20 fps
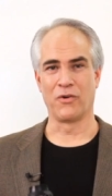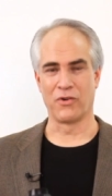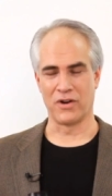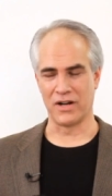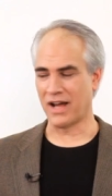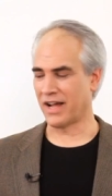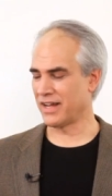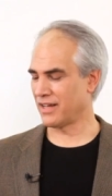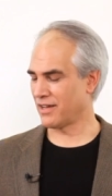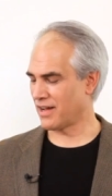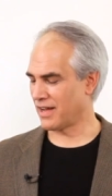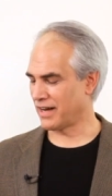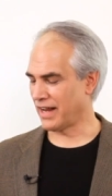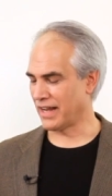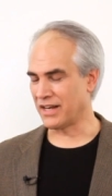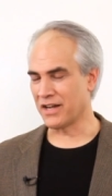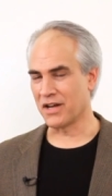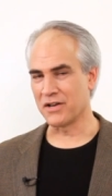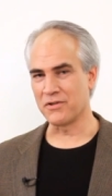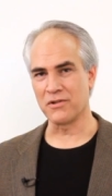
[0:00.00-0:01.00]
Or a Nikon
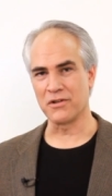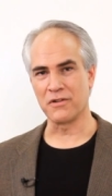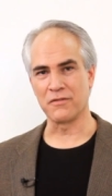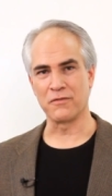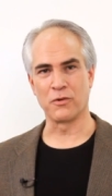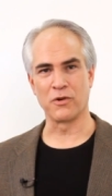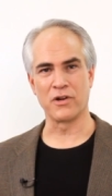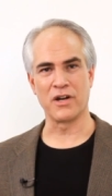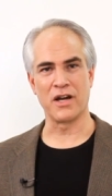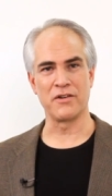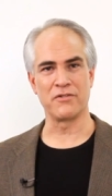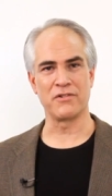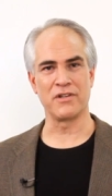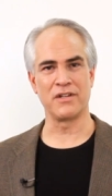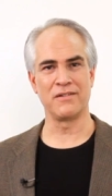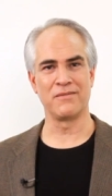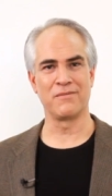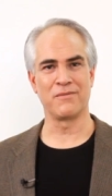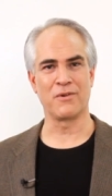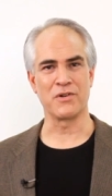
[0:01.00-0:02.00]
800 to 400?